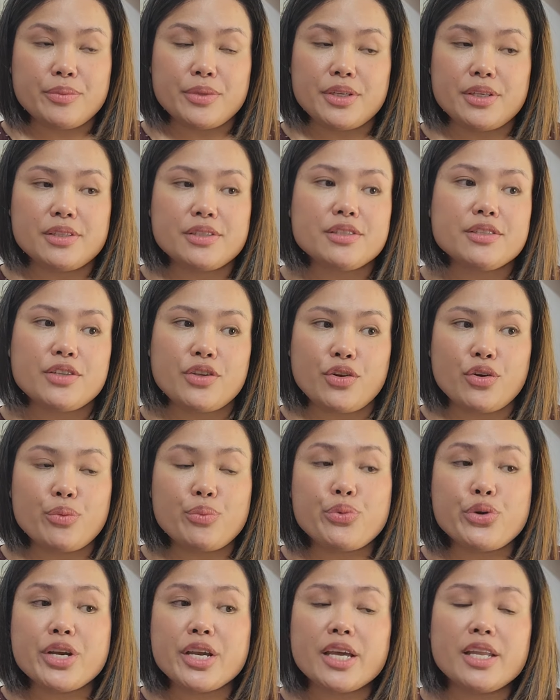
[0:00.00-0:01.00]
is, you know,
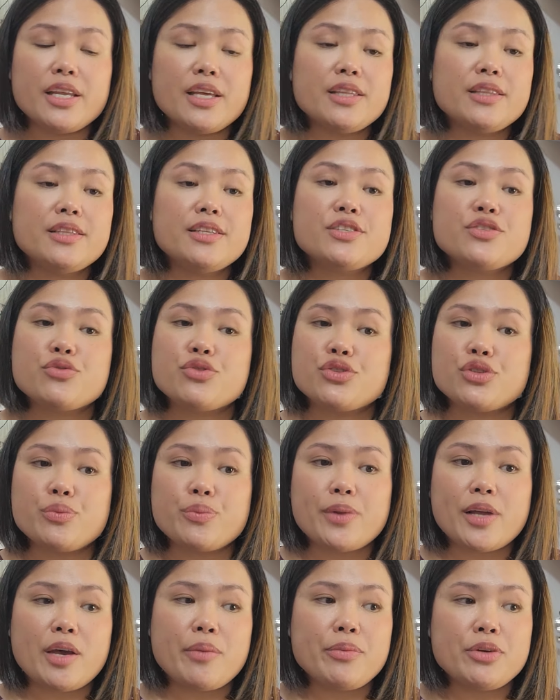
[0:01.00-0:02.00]
bringing in this
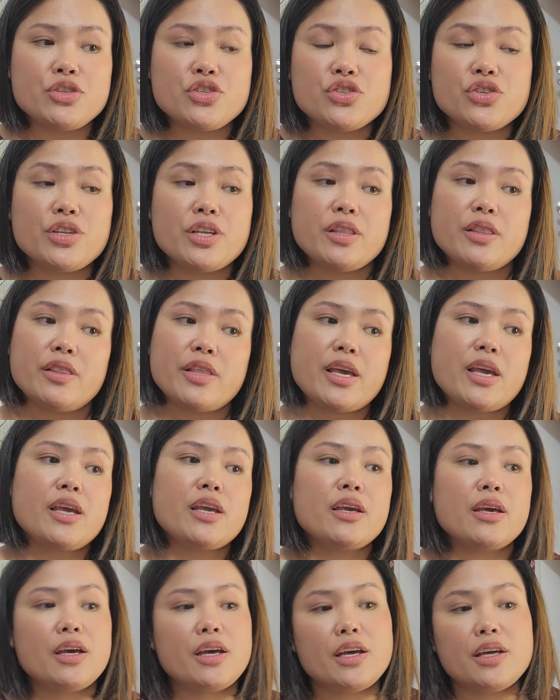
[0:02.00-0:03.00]
resupply mission, and
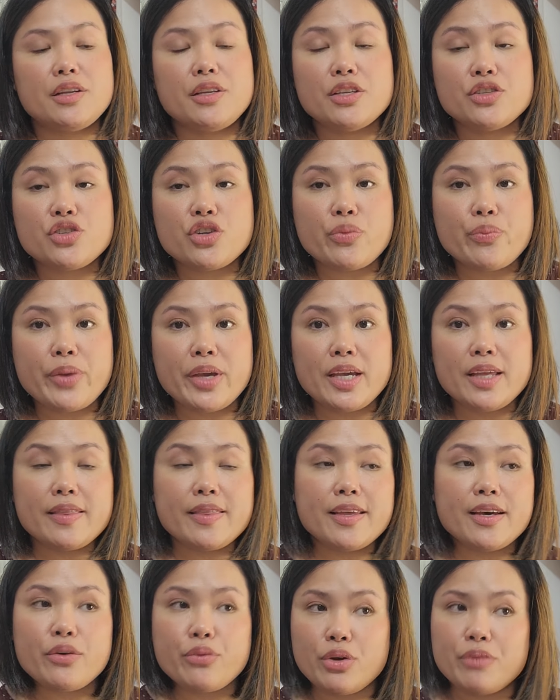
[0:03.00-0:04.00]
they determine
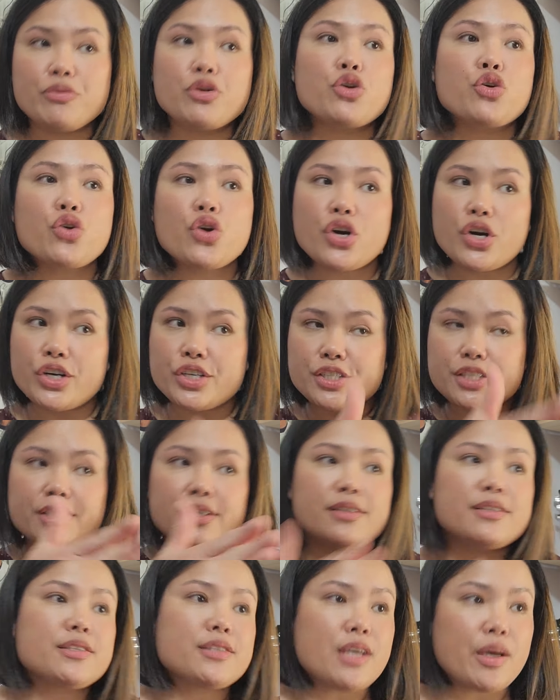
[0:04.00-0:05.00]
that we've
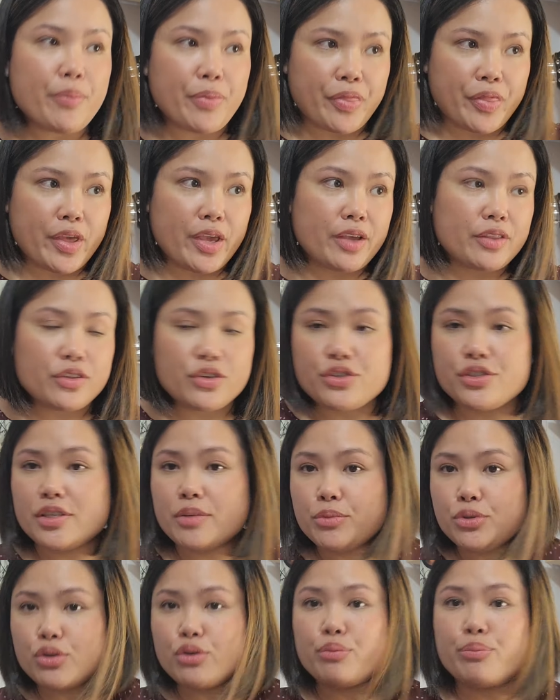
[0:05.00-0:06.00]
crossed something, there's
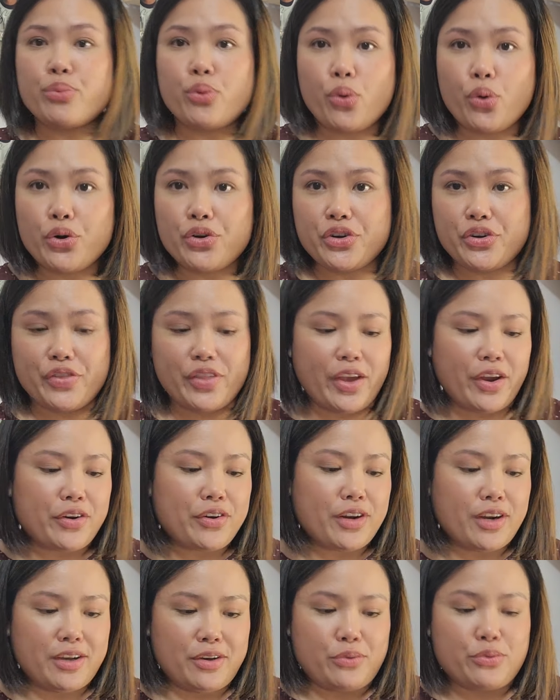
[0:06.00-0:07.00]
some sort of border there
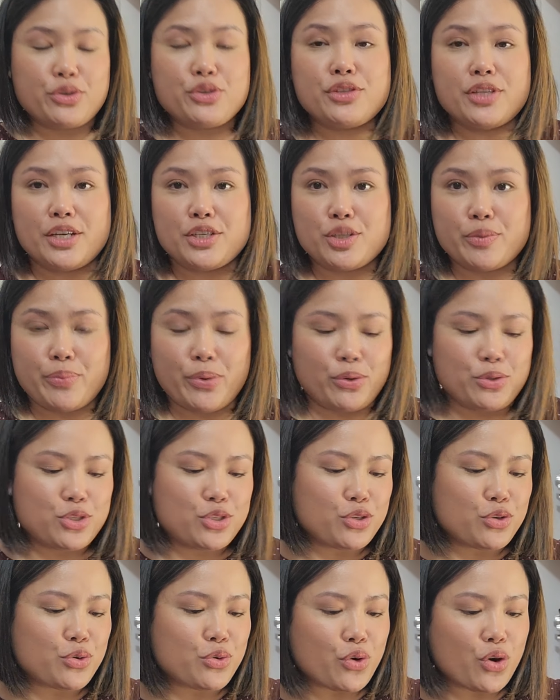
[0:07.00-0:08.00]
that we're not
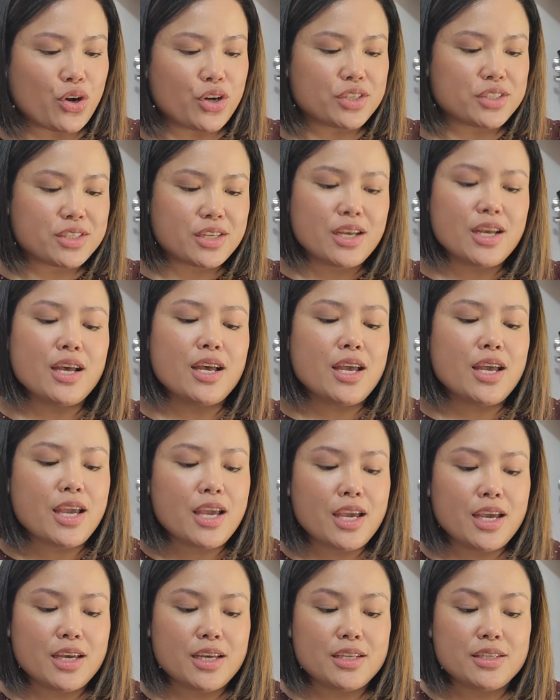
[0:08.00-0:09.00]
supposed to cross,
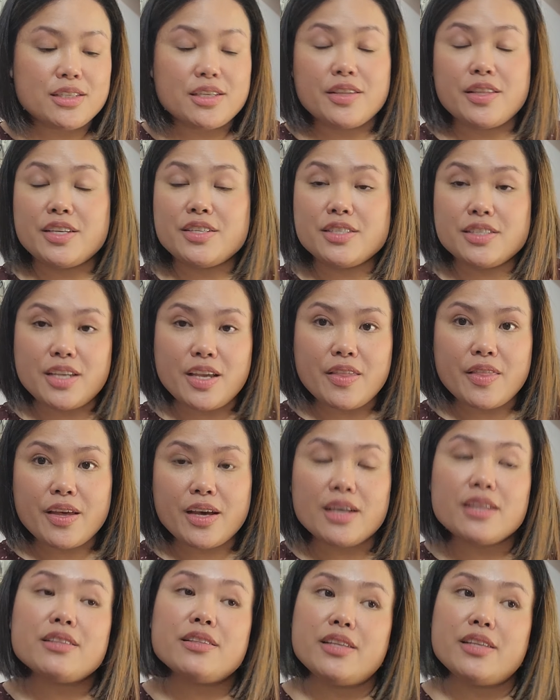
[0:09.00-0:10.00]
and they see
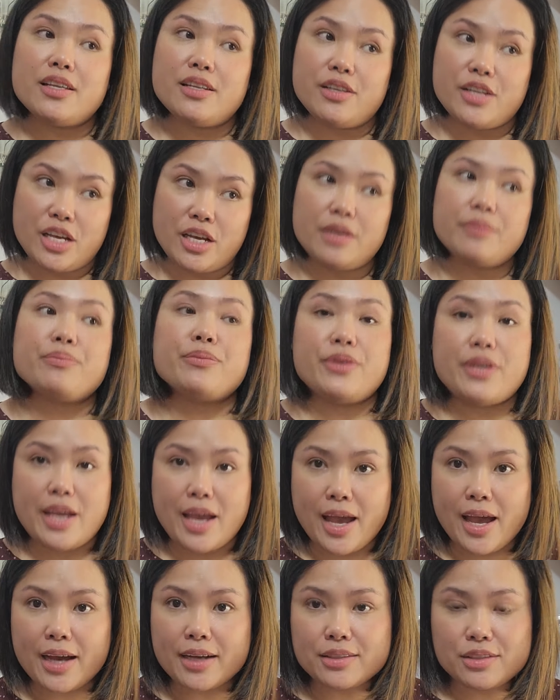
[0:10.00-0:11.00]
that, then they
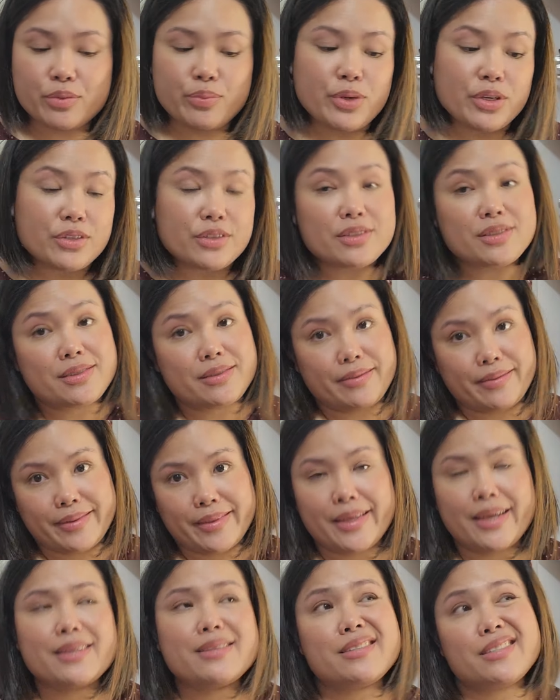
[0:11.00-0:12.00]
act, because
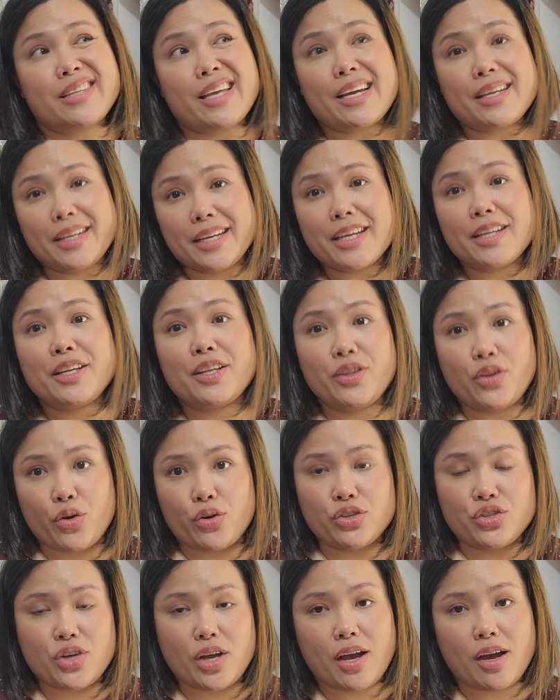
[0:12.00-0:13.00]
that's technically
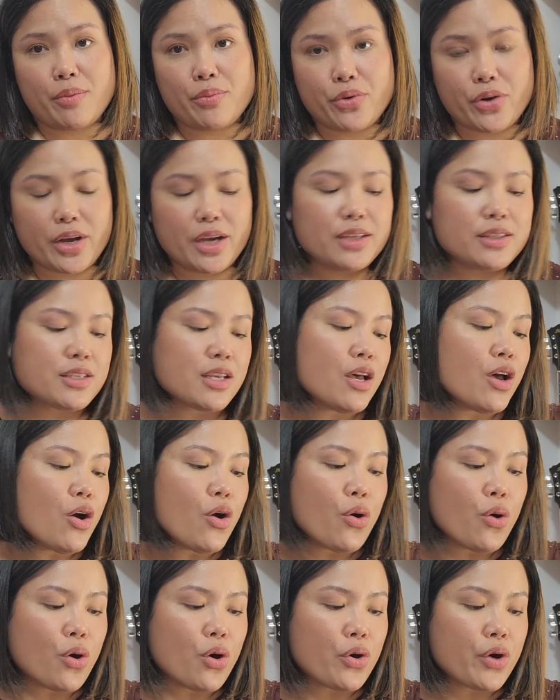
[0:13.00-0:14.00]
their job, right?
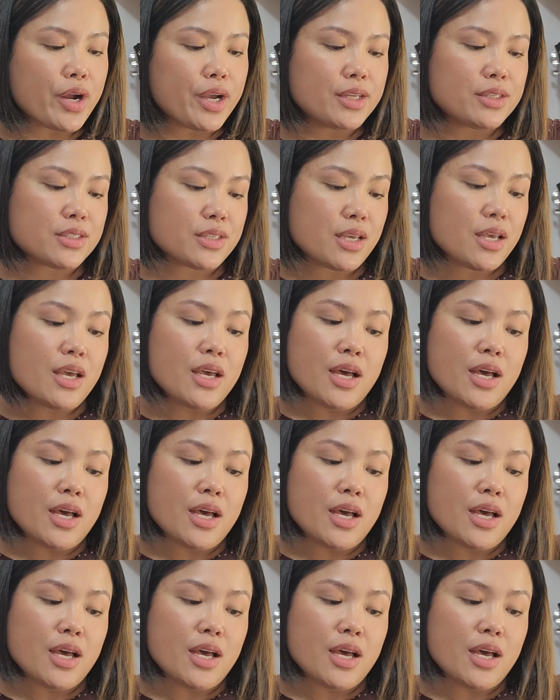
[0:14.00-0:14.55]
All right.